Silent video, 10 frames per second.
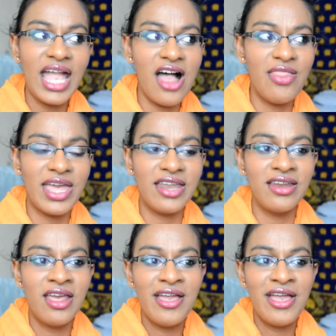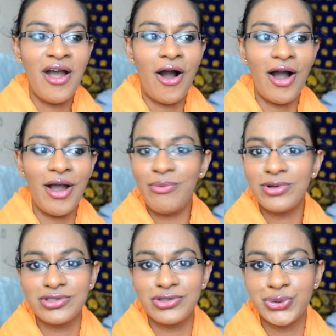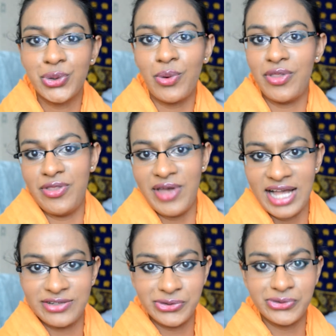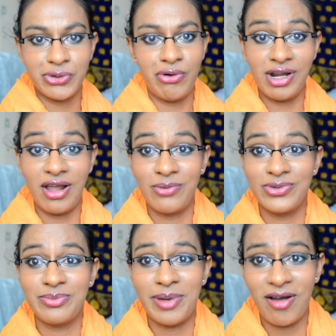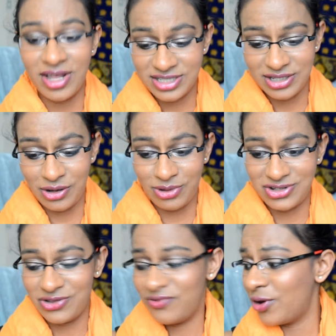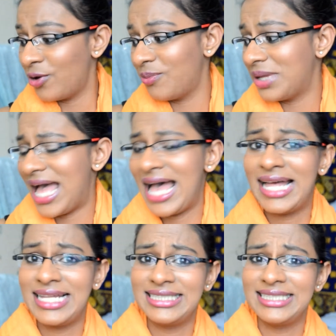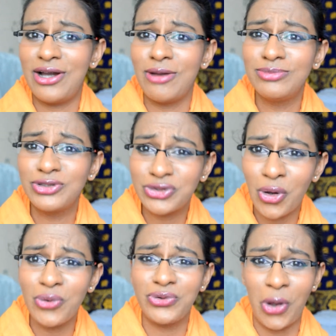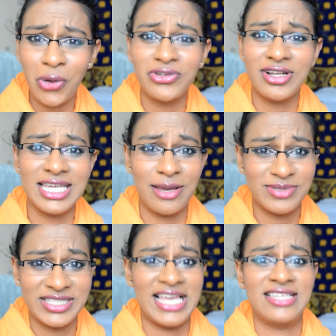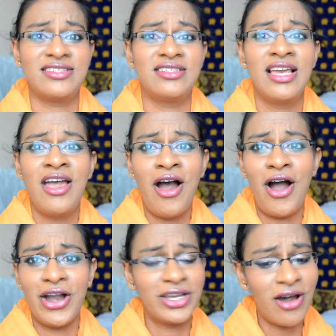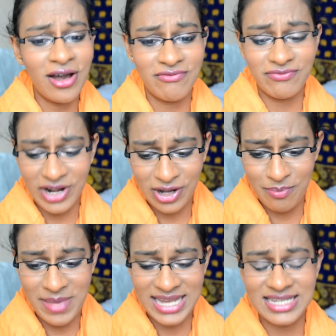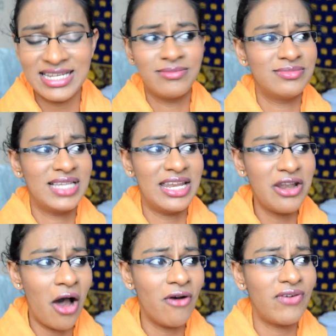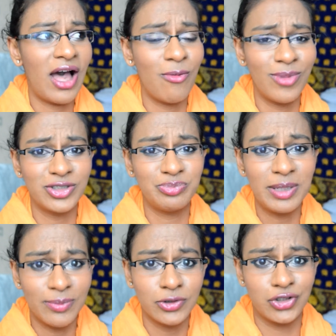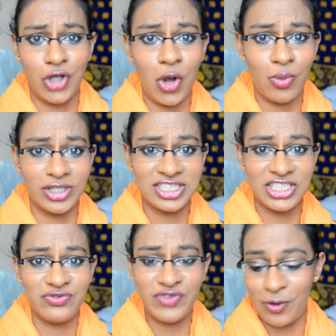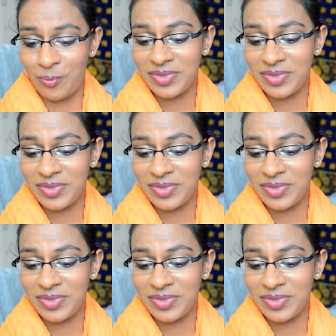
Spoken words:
and then I wasn't sure what the actual storyline was about until I watched the film, and I'm so totally obsessed. I can't recommend enough how much people should go watch this film